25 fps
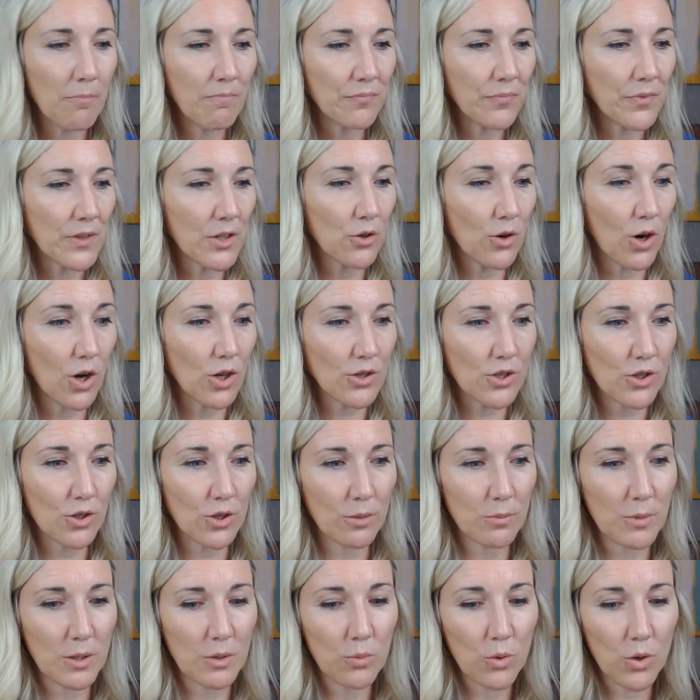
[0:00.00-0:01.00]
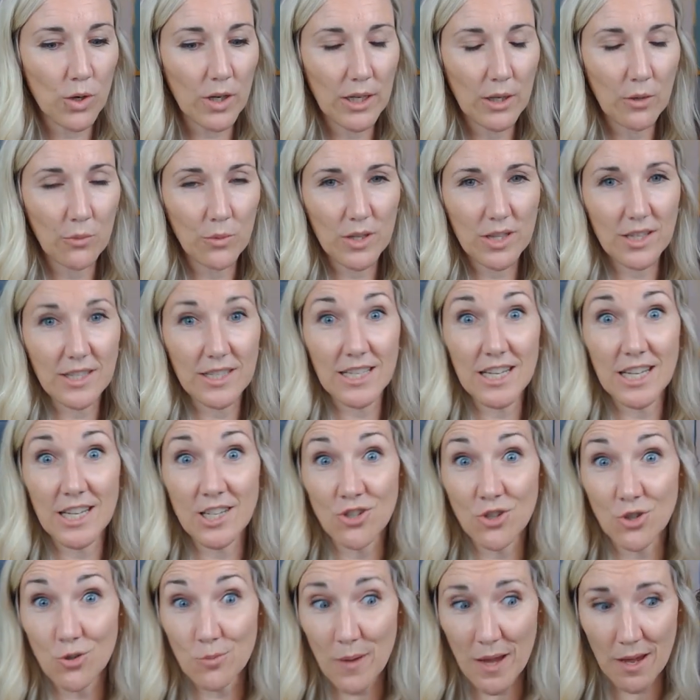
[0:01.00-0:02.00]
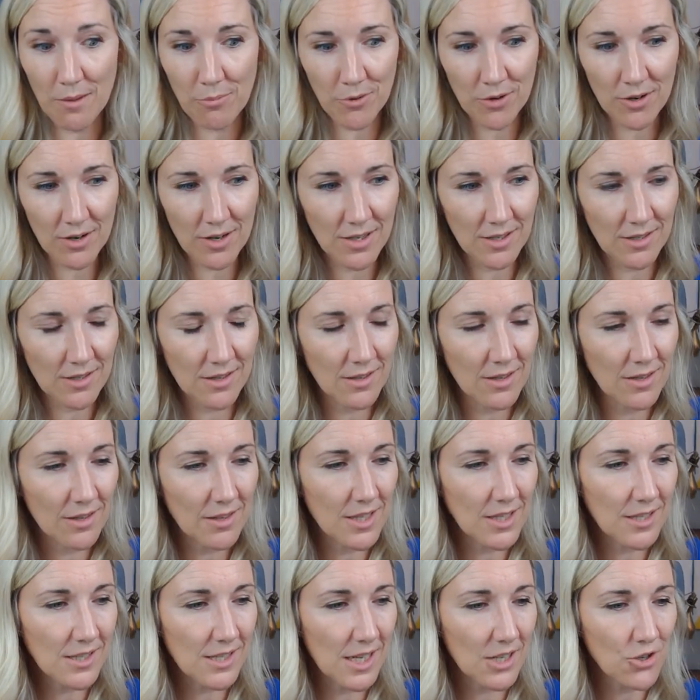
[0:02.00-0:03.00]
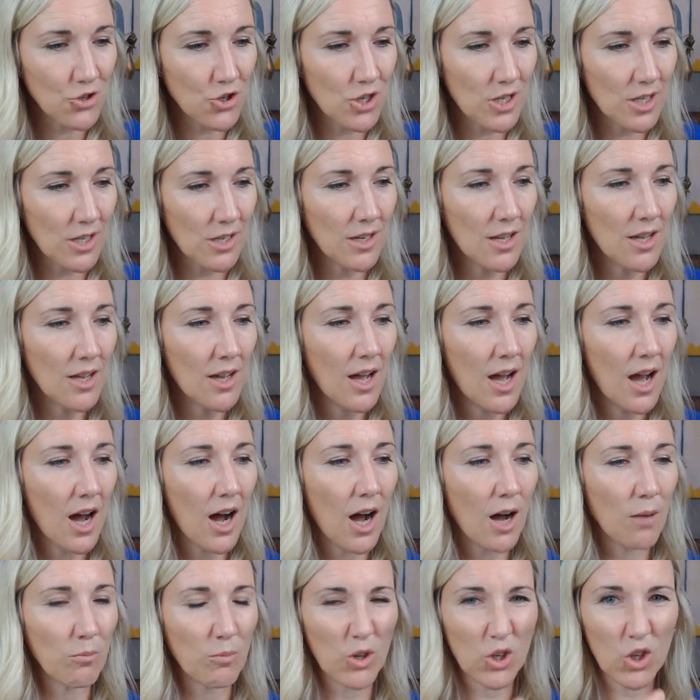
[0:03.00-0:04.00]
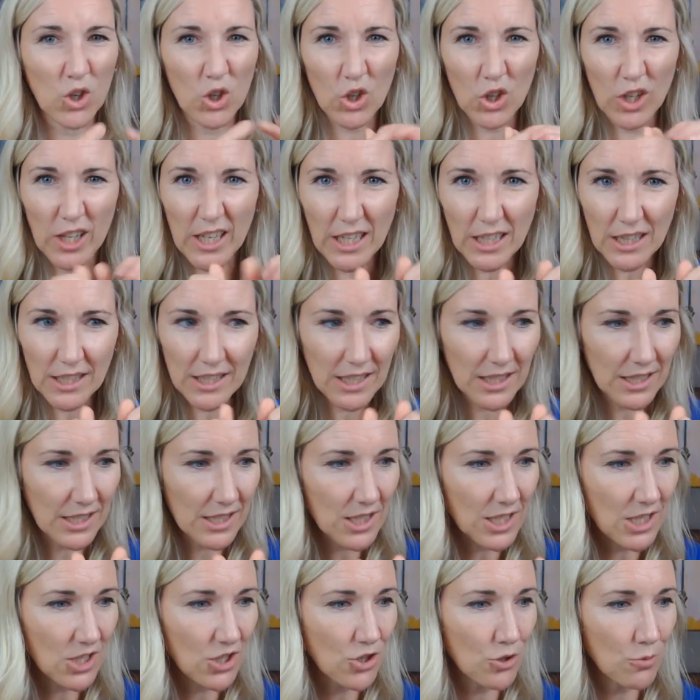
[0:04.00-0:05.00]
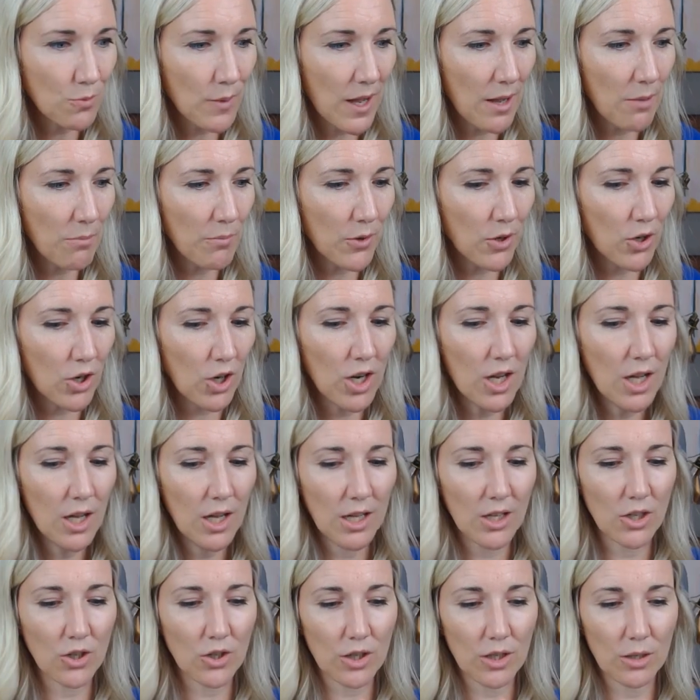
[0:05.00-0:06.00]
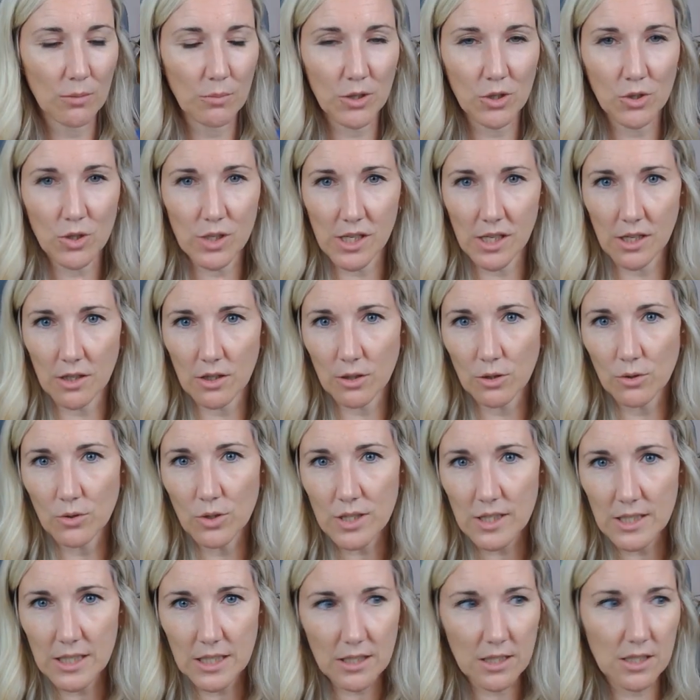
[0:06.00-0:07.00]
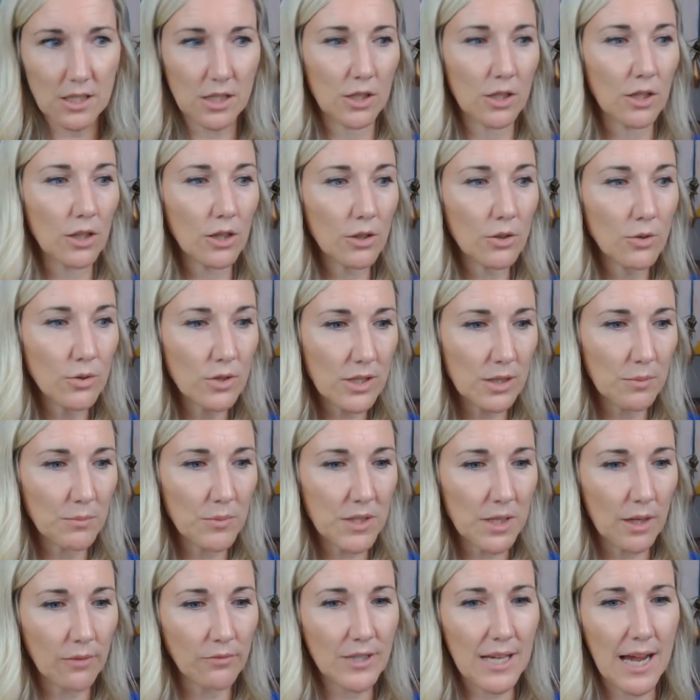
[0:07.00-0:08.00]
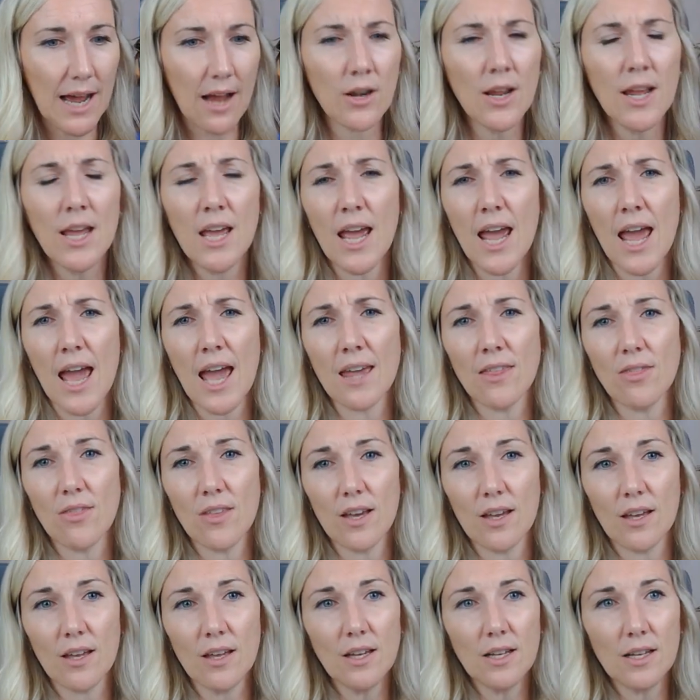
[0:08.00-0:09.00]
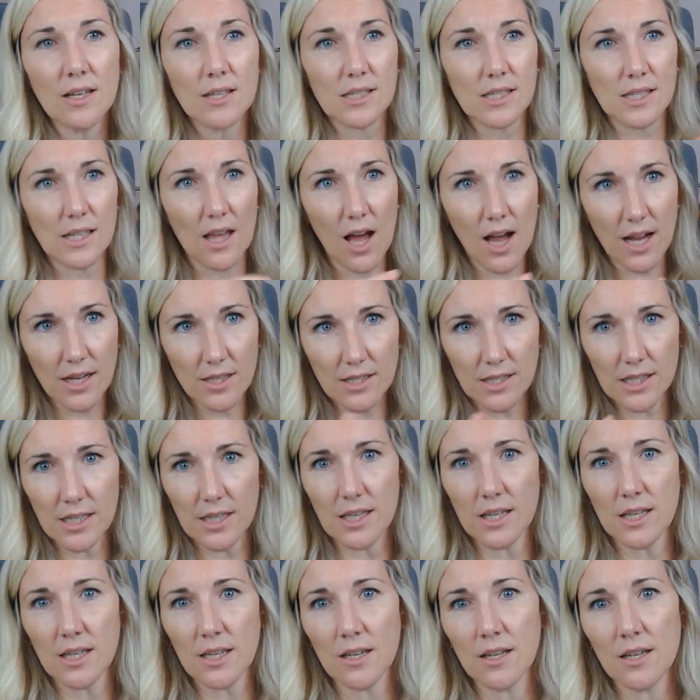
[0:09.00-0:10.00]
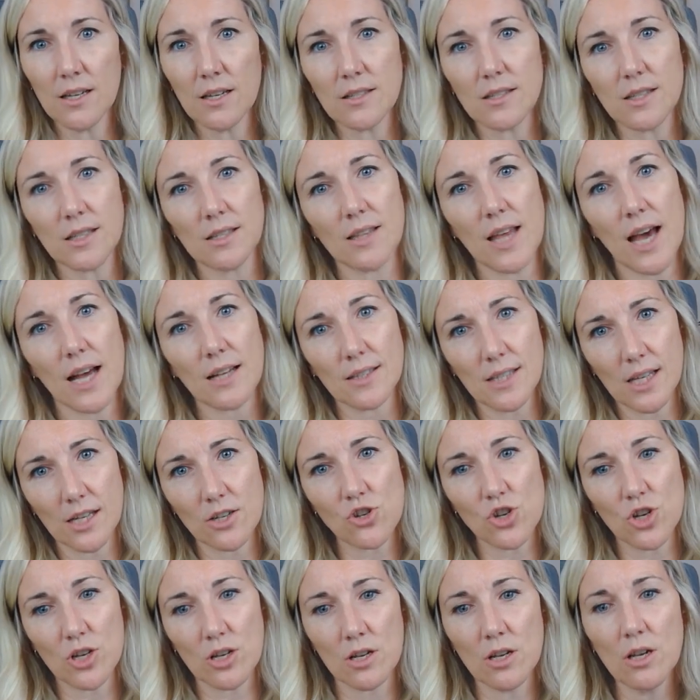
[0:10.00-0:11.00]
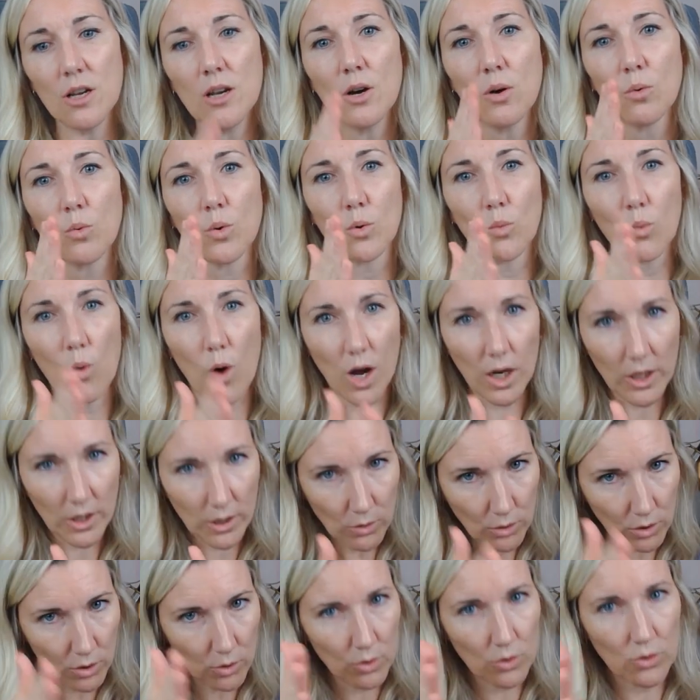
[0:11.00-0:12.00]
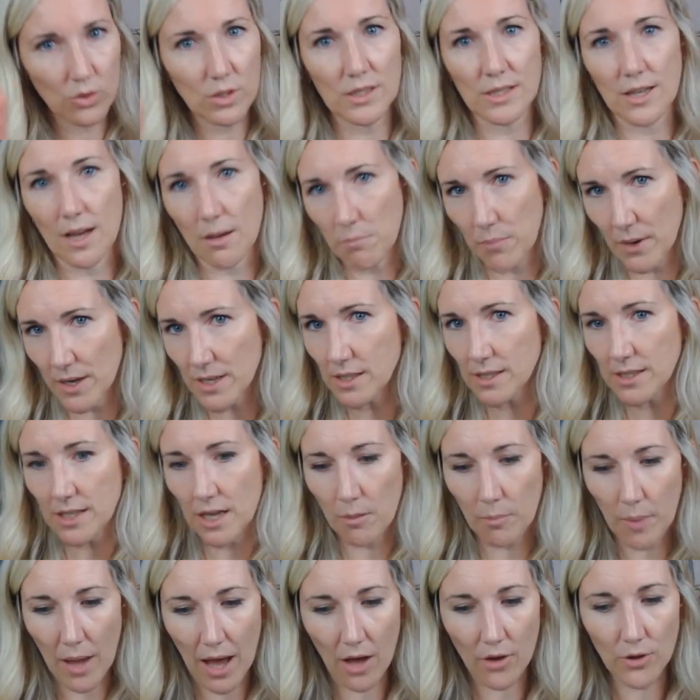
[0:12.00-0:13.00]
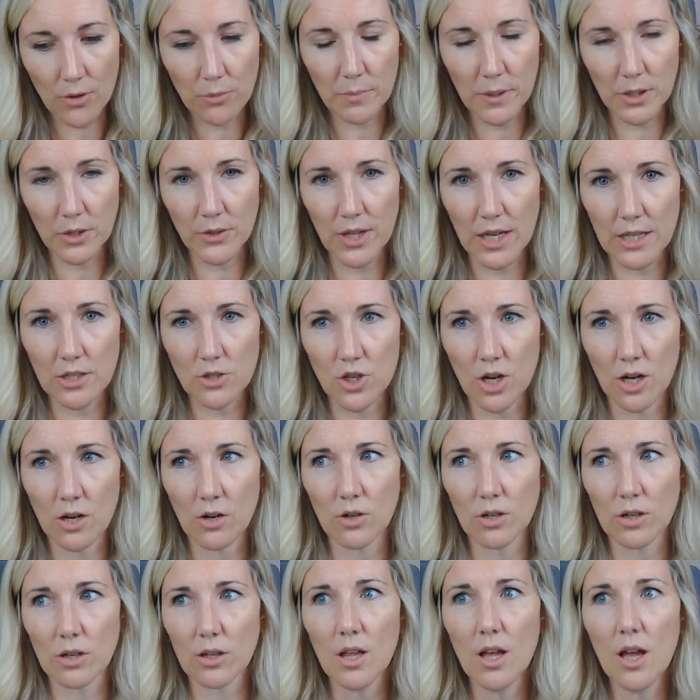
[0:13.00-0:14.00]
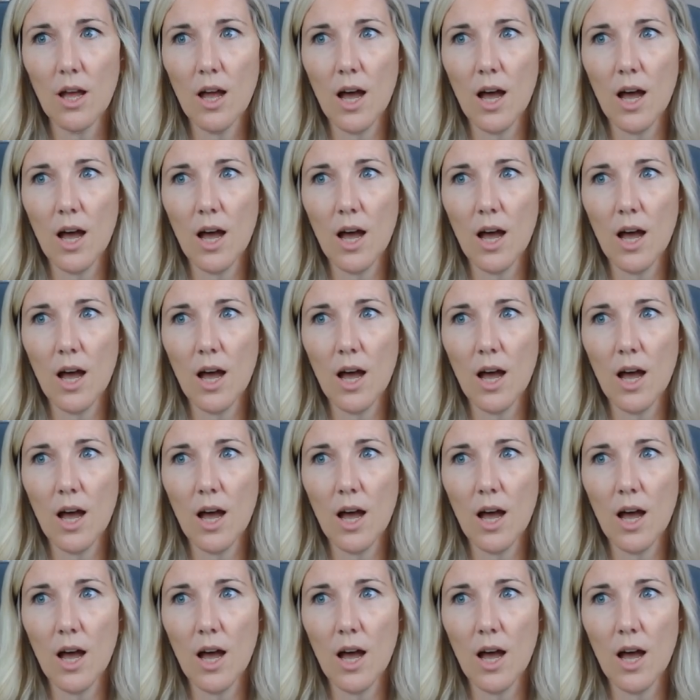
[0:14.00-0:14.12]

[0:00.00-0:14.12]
You're also going to be working with tissue paper in this session, crinkling the tissue paper. You're going to be using glue sticks to glue some stuff down. And the slides in that session will walk you through step by step how to build that jungle.